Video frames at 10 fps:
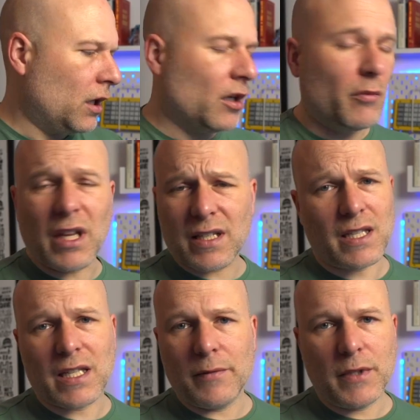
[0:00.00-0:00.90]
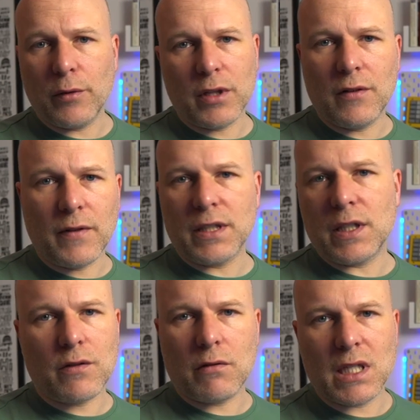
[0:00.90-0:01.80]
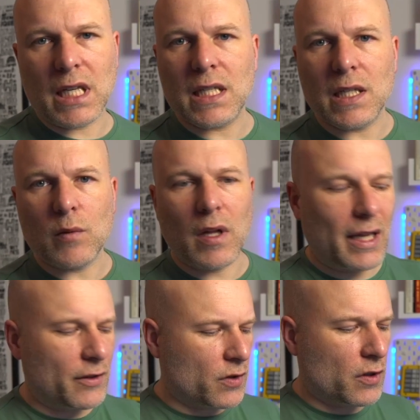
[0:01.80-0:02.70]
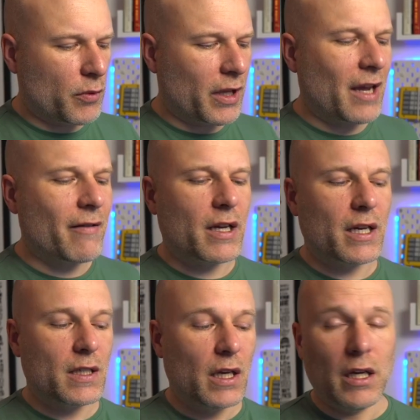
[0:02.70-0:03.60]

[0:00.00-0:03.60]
but that's the same deal with the Advantage 360 as well. That doesn't come with a carry case.